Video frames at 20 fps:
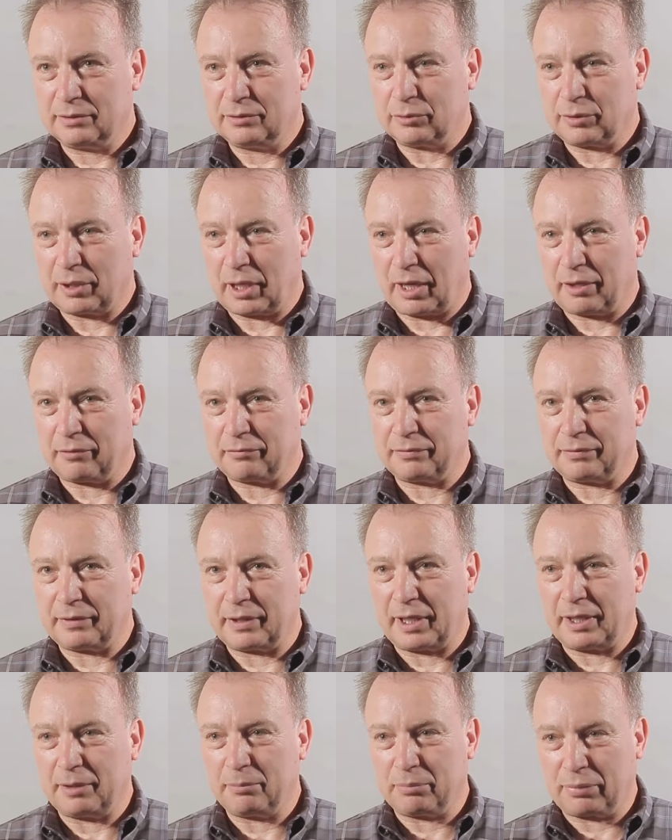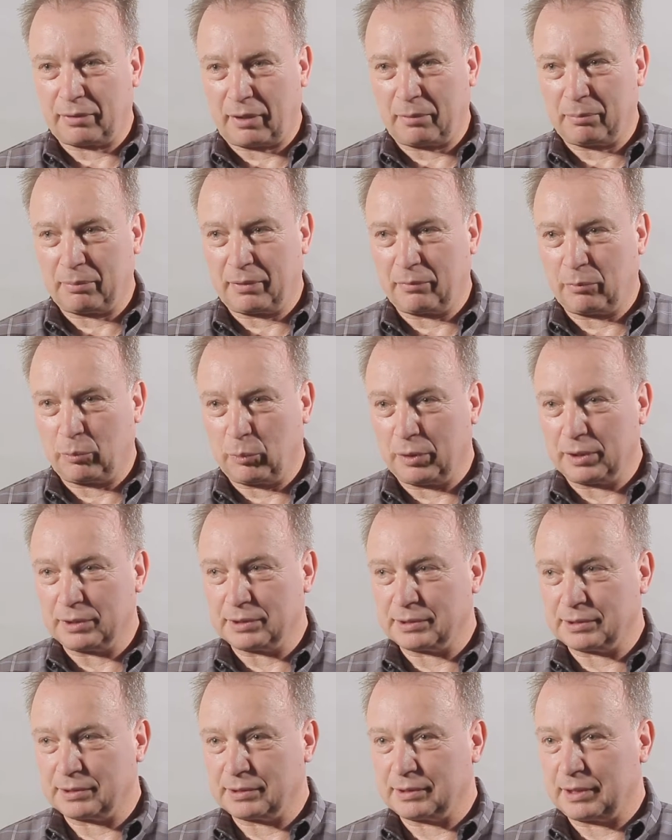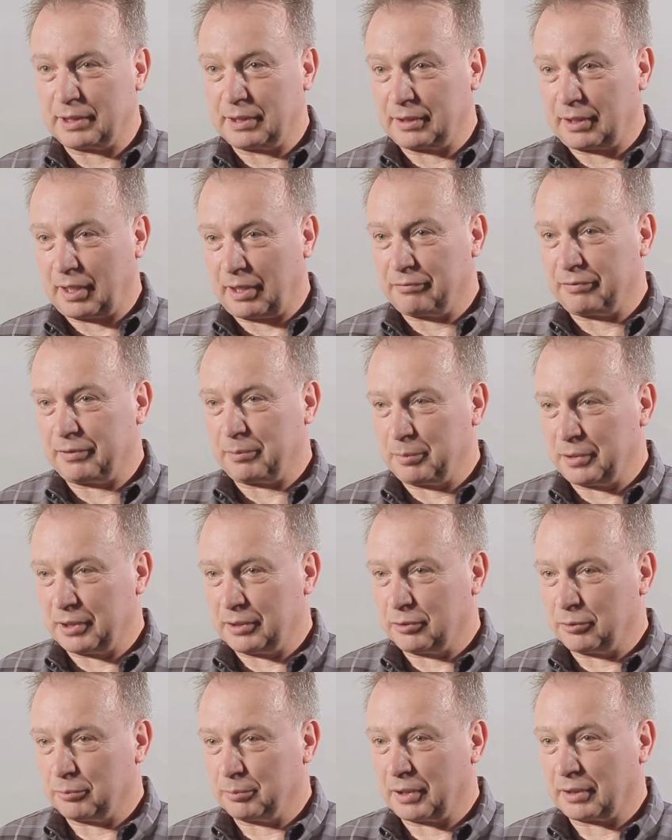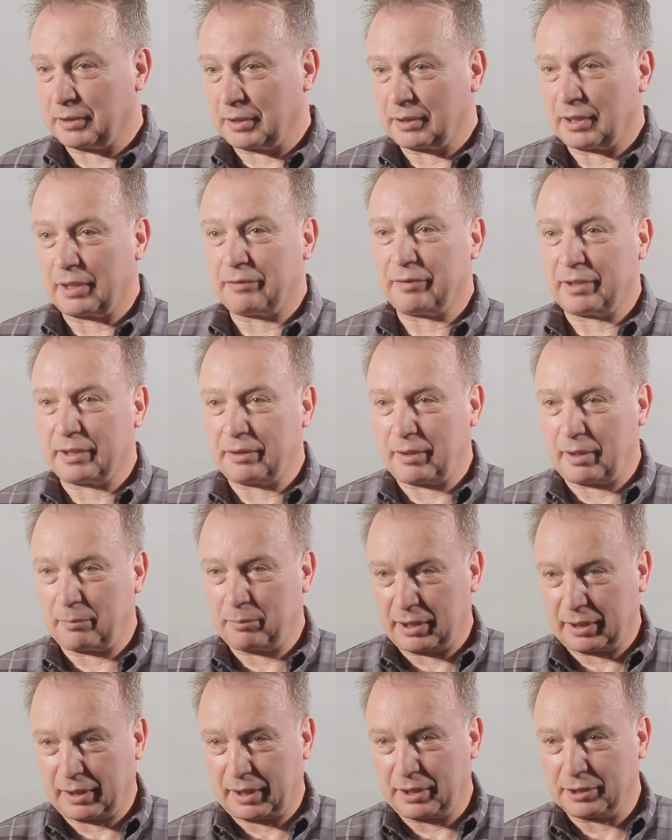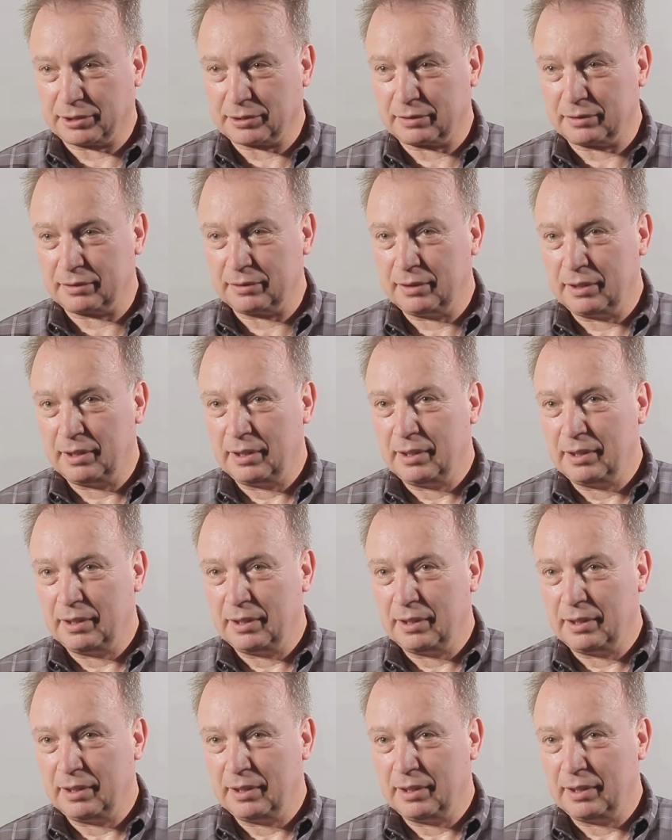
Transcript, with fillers: to have a proper voice in every medium and in every application,